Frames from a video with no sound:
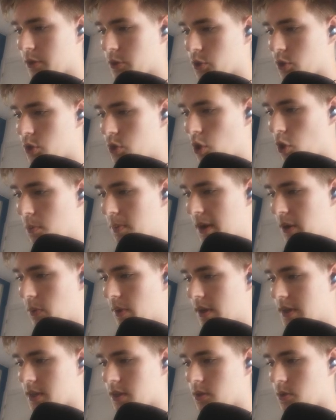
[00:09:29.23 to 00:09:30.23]
There's no better
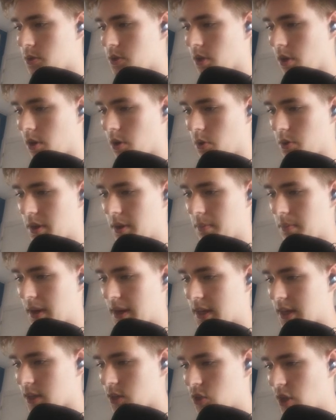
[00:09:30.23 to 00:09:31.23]
way to do so than
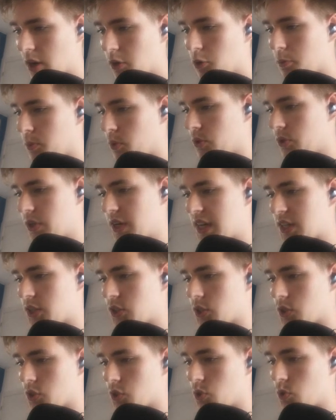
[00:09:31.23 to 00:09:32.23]
making charitable
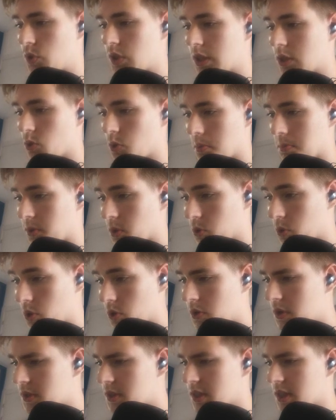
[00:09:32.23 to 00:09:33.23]
donations using
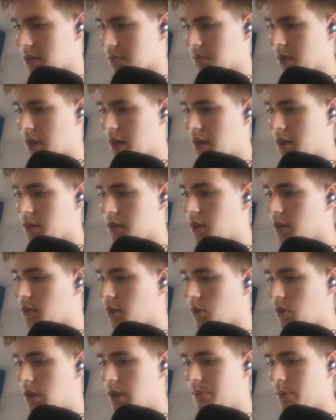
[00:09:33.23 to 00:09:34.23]
cryptocurrency.
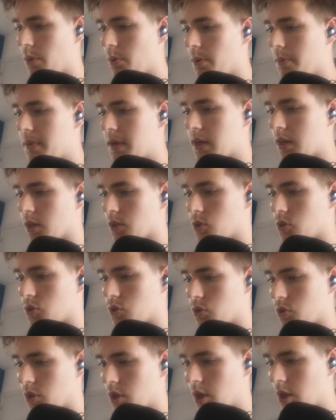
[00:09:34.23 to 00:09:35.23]
Not only will we be
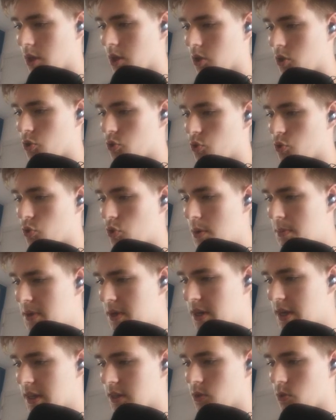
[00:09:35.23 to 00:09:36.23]

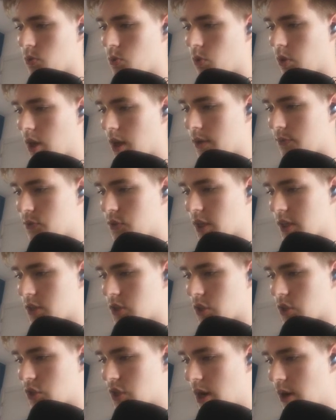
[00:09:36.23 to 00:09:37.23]
contributing to life
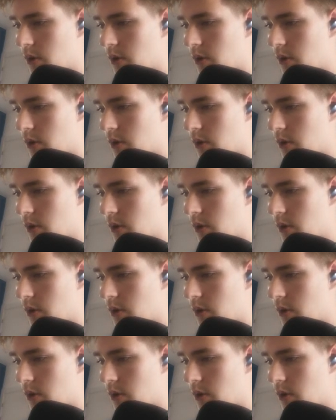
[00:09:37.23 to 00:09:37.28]
changing